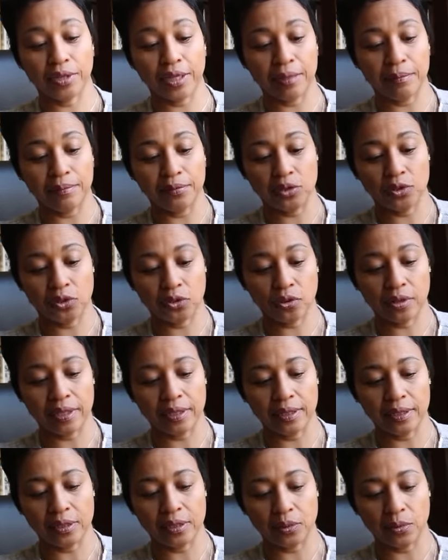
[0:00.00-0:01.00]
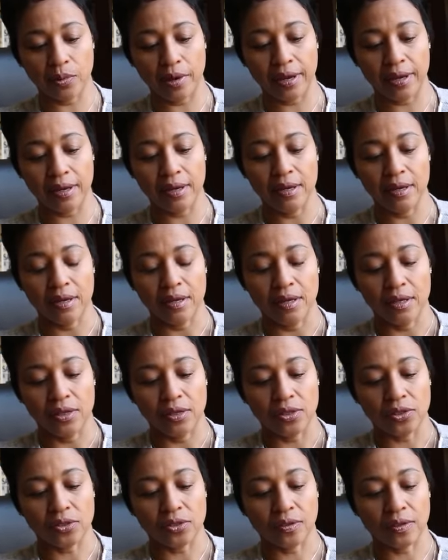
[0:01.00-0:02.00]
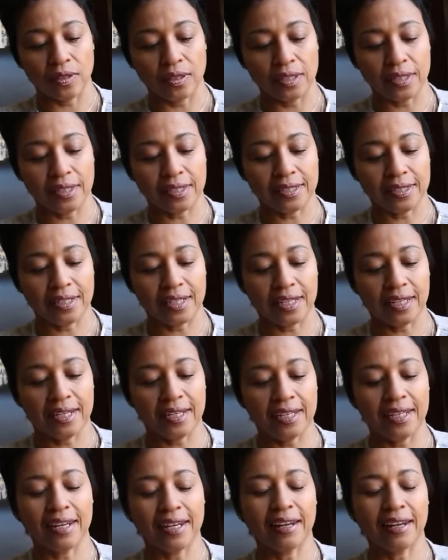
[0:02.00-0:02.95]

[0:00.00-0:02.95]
keep store it this way so that it doesn't get it.